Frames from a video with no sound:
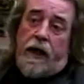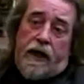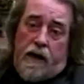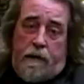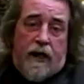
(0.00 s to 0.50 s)

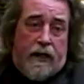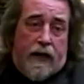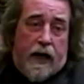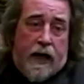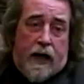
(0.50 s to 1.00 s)
you build
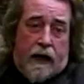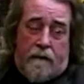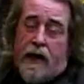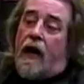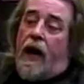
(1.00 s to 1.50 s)
your car
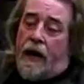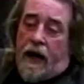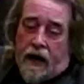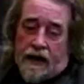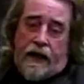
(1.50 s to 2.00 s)
and it
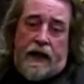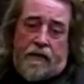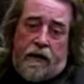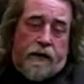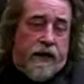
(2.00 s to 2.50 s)
has to
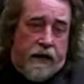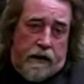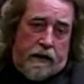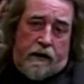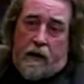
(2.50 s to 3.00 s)
live up to
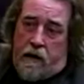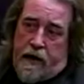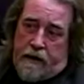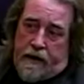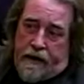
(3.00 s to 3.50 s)
certain
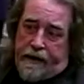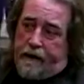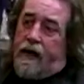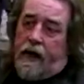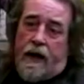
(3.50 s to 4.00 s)
requirements.
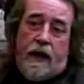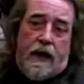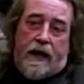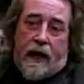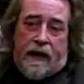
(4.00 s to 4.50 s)
Right?
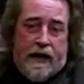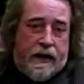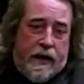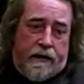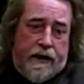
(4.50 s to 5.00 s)
Now this is
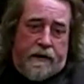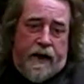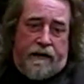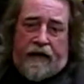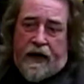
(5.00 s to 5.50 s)
down to the
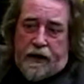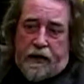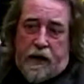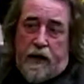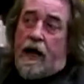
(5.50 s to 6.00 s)

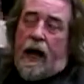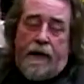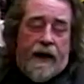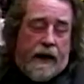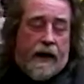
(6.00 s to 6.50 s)
manufacturer,
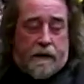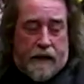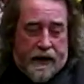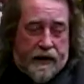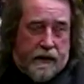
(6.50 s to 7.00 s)
and then it gets
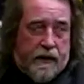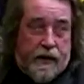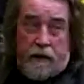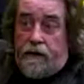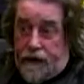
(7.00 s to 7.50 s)
passed on
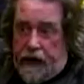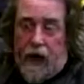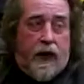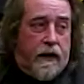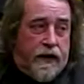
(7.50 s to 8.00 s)
to the
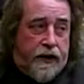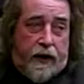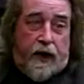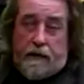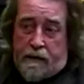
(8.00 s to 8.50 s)
guy in the
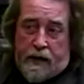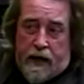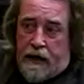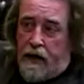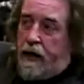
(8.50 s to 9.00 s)
street who's
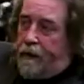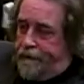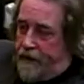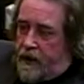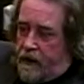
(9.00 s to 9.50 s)
buying the kit.
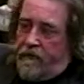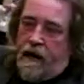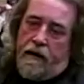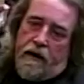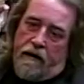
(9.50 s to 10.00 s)
So
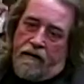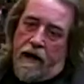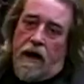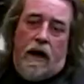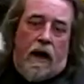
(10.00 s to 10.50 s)
fair enough.
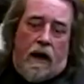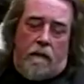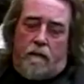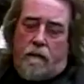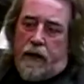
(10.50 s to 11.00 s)

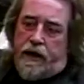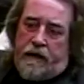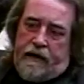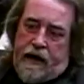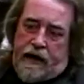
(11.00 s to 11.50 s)
Most
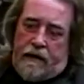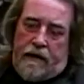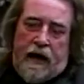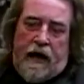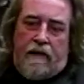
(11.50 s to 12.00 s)
of it
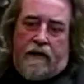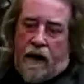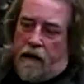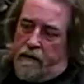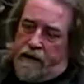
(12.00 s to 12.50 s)

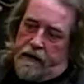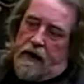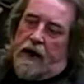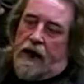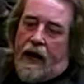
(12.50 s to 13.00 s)
involves
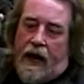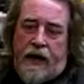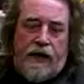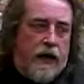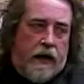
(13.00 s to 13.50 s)

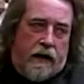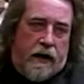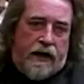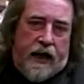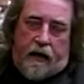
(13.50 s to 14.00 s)
engineering
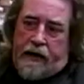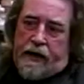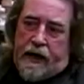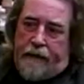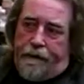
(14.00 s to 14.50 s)

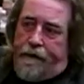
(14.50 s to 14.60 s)
integrity,